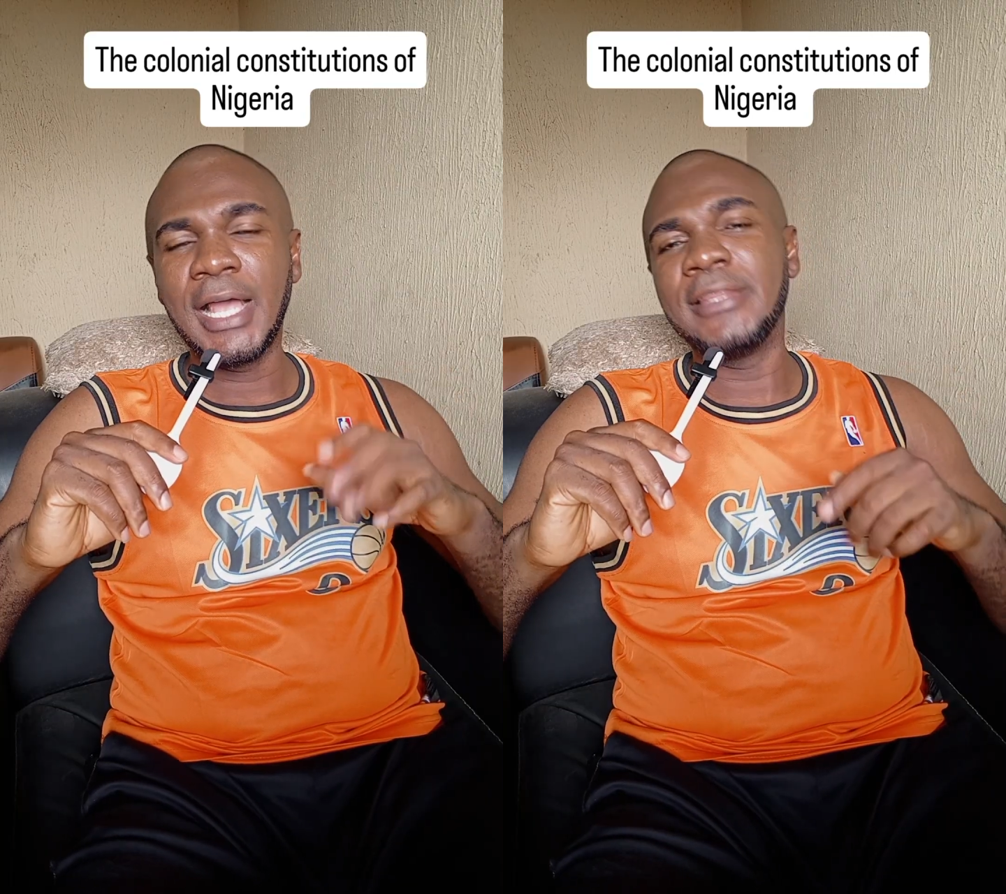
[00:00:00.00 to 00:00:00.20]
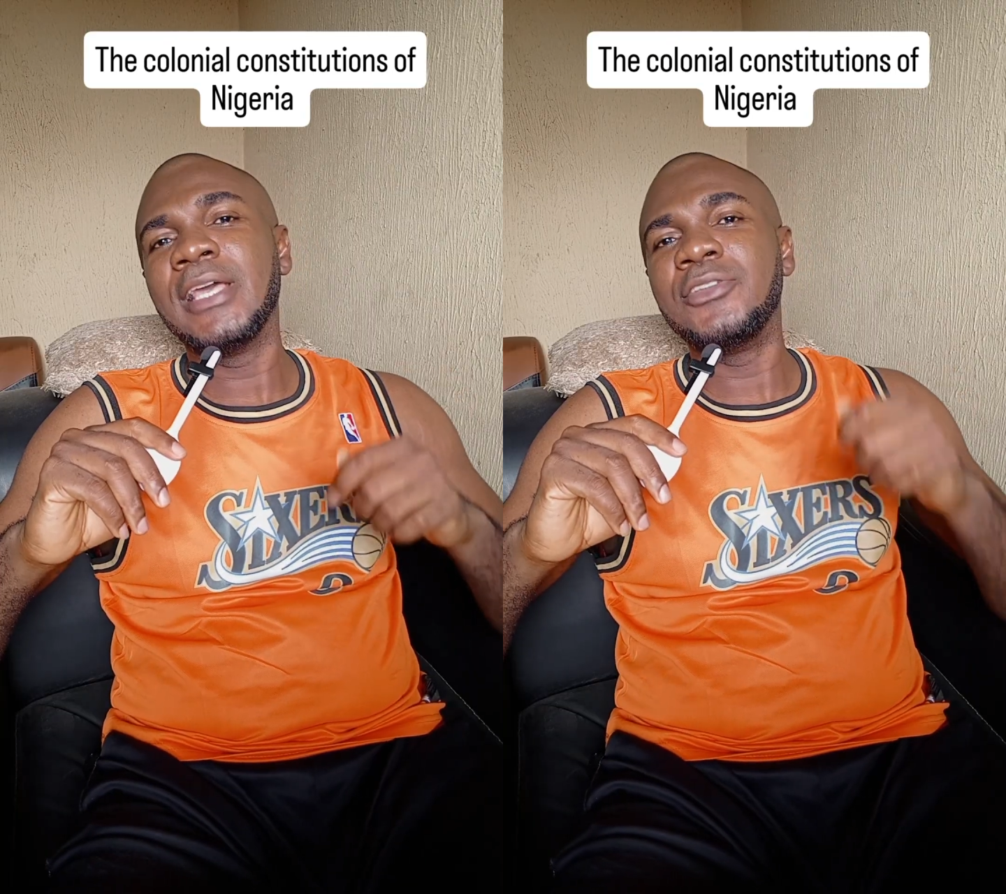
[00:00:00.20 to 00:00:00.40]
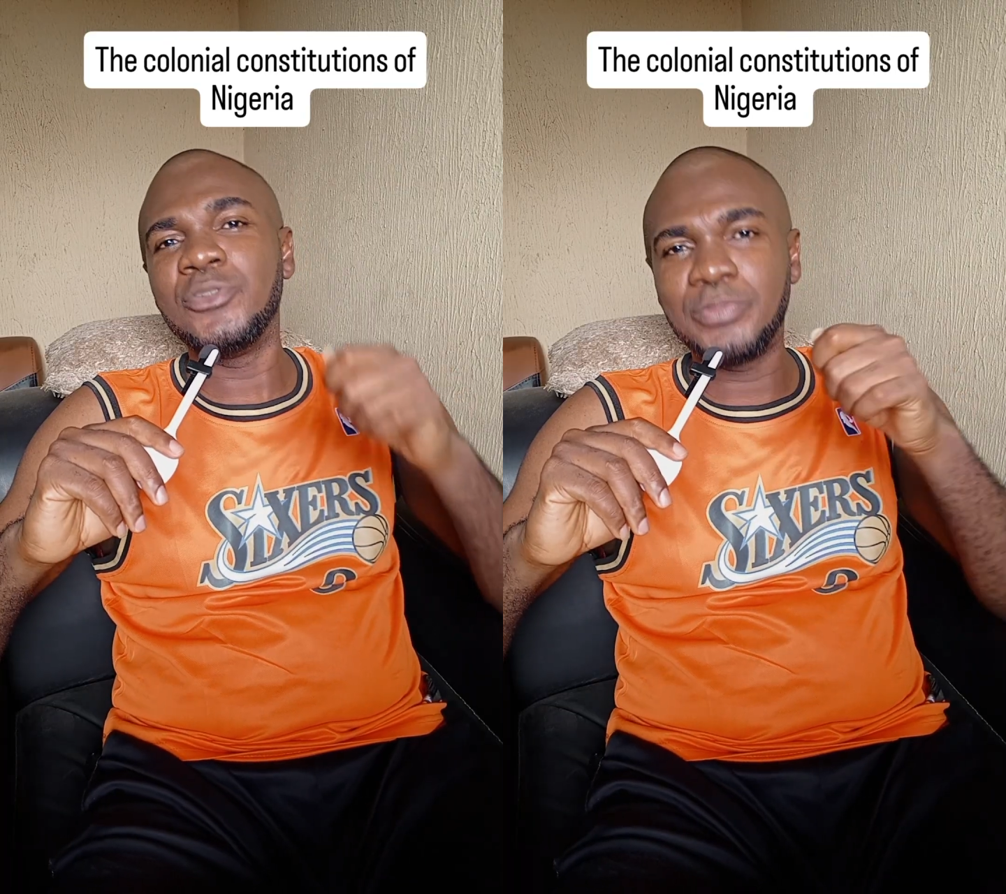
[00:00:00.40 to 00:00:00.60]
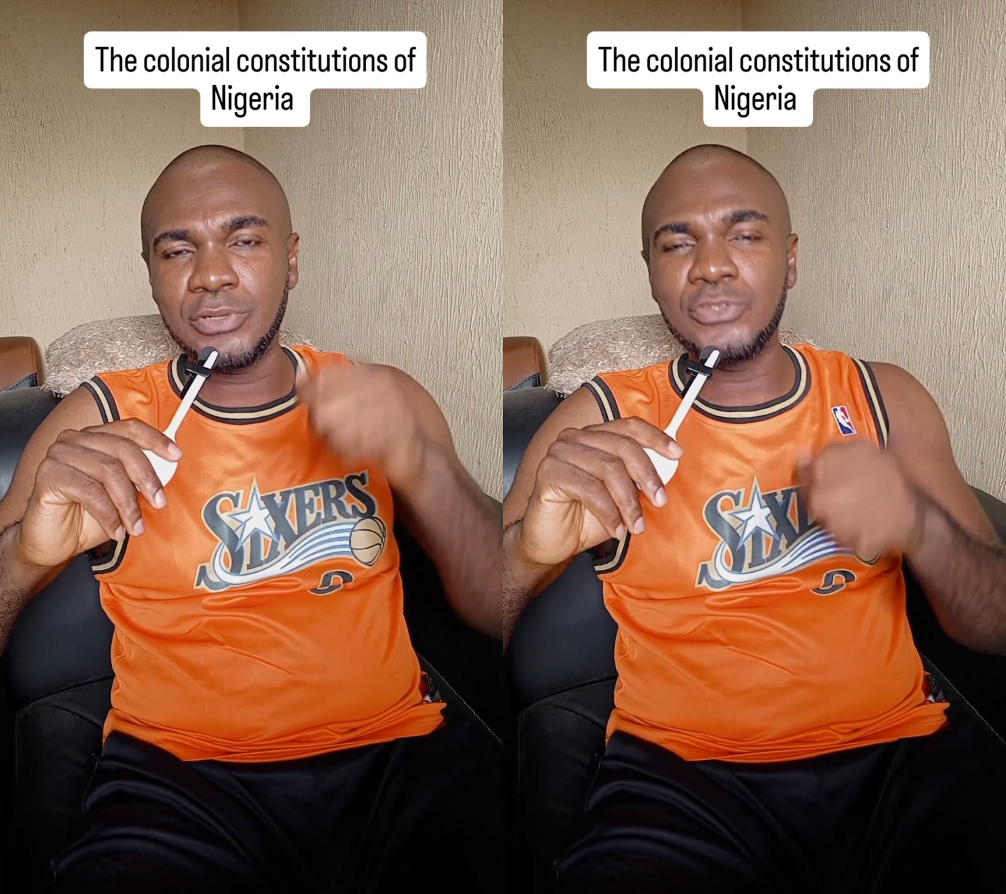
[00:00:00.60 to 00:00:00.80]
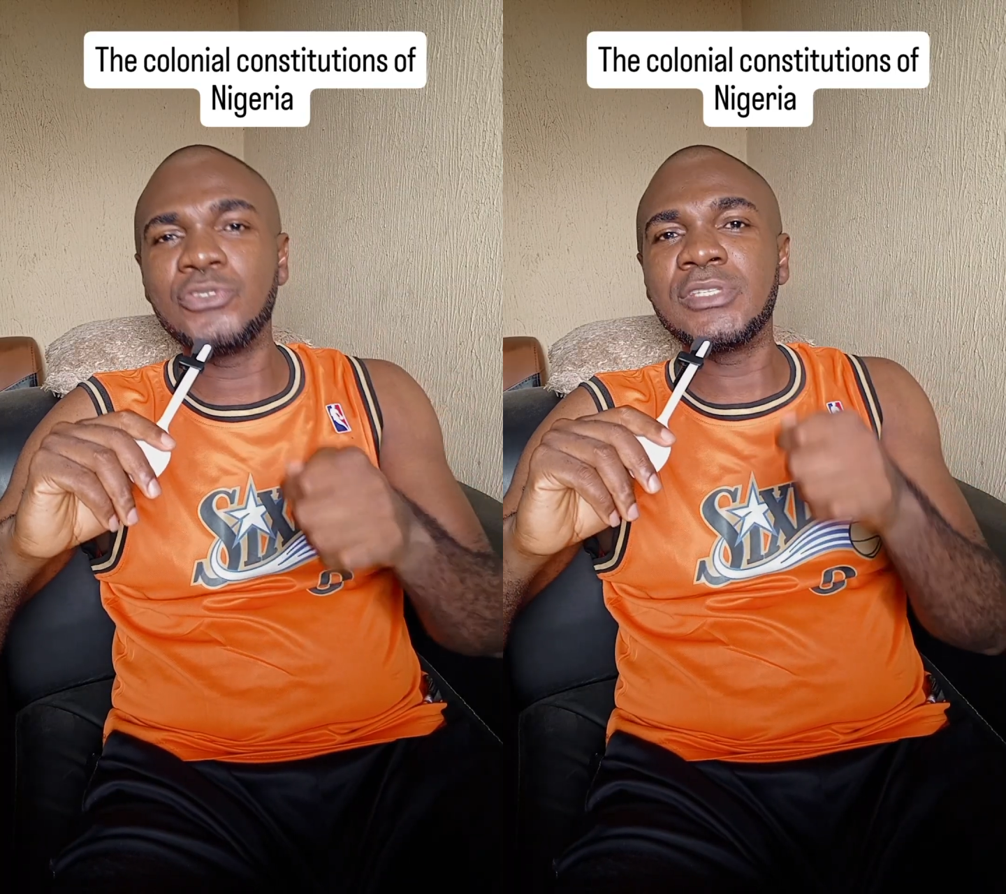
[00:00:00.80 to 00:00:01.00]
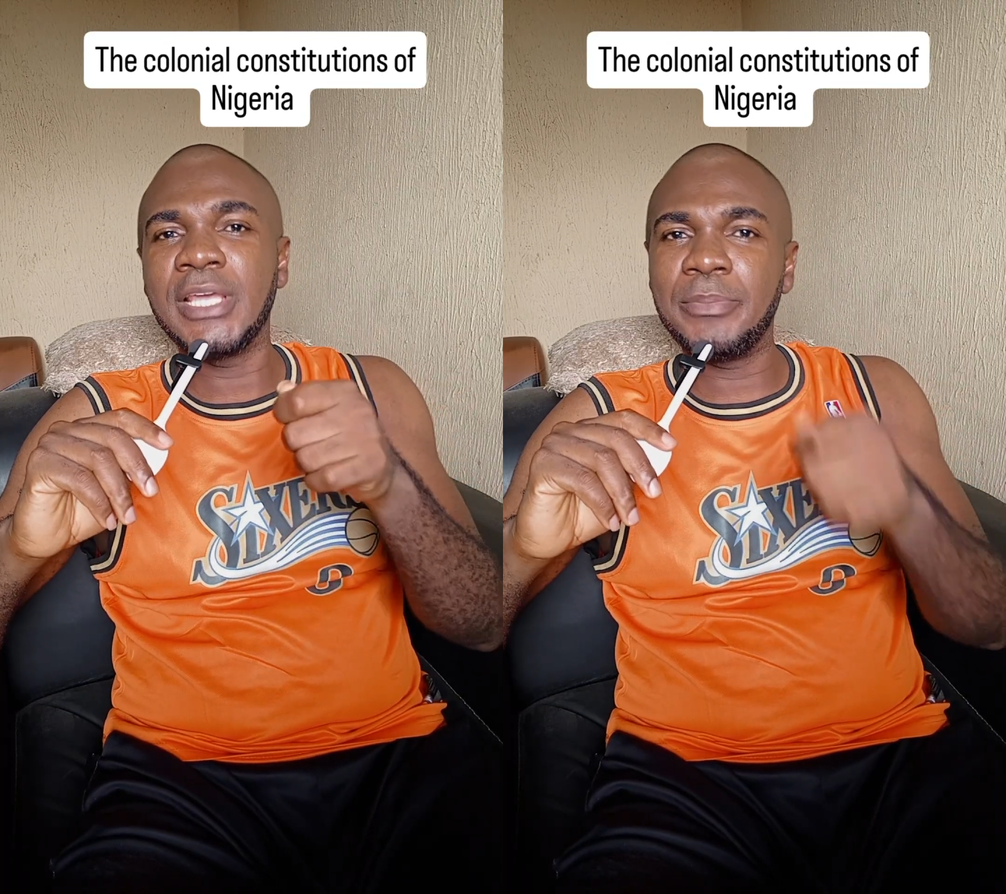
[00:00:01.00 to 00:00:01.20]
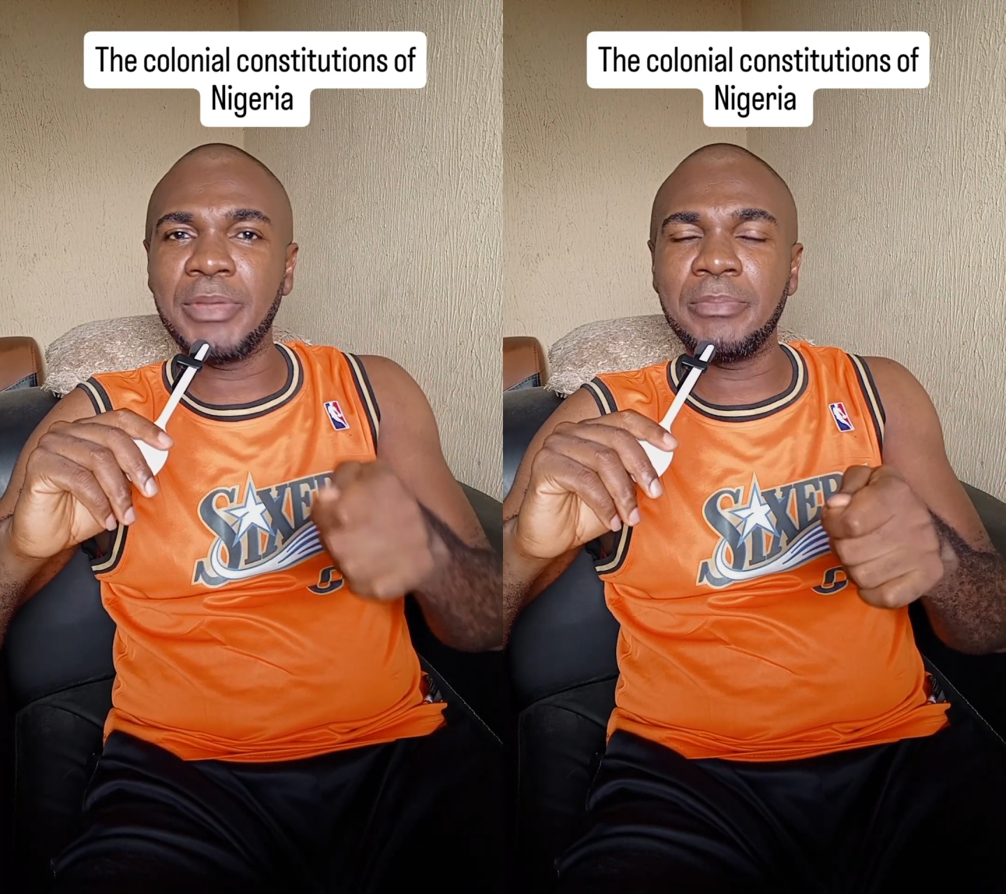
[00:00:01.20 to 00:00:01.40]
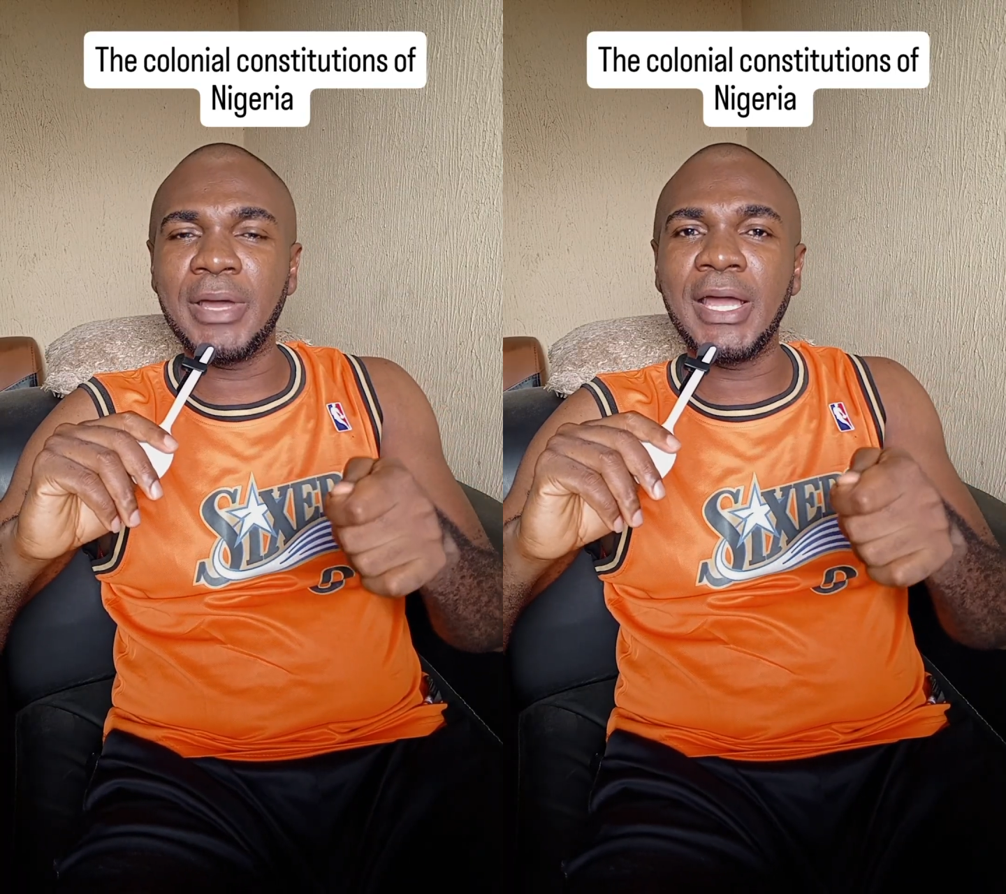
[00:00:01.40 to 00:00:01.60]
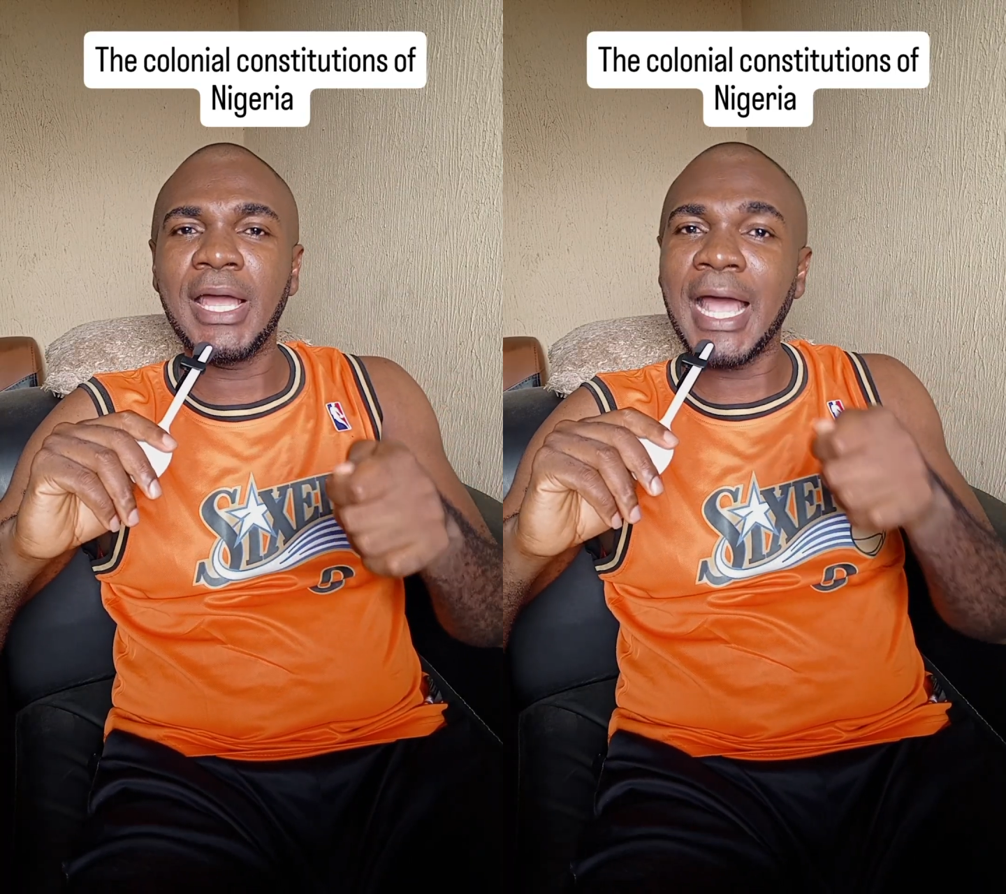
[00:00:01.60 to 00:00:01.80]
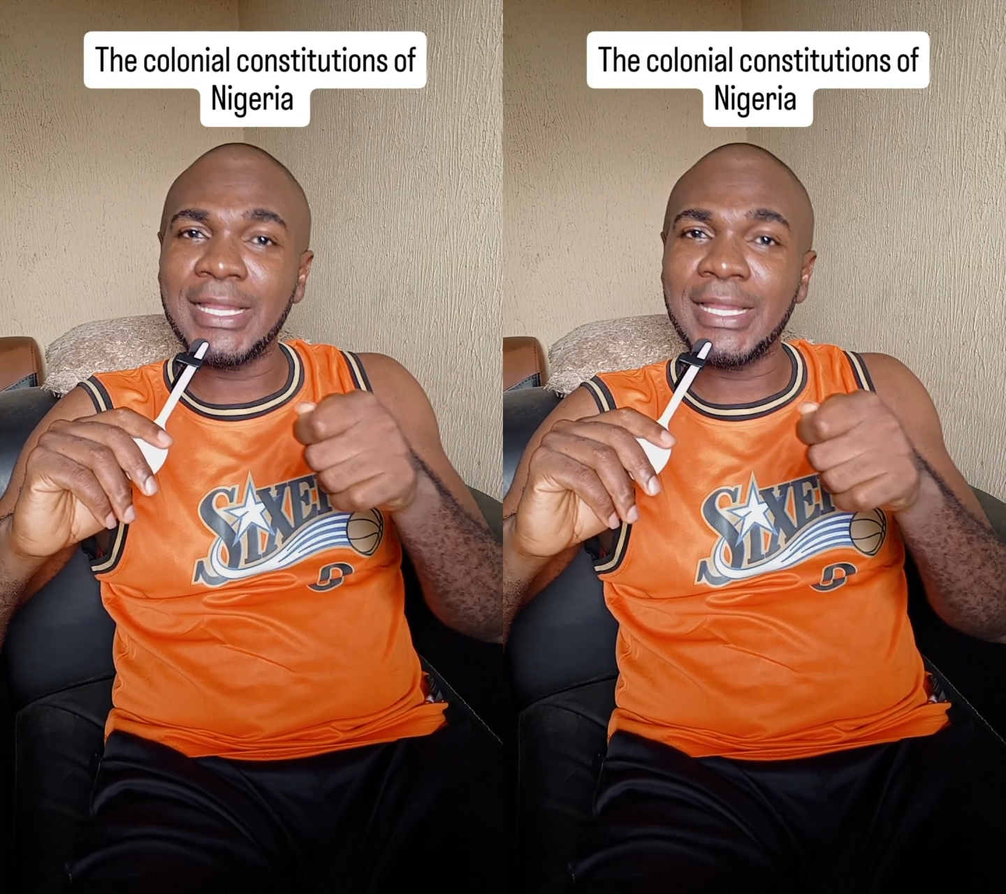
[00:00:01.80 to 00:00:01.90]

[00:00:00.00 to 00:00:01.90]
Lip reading: and then you produced a paper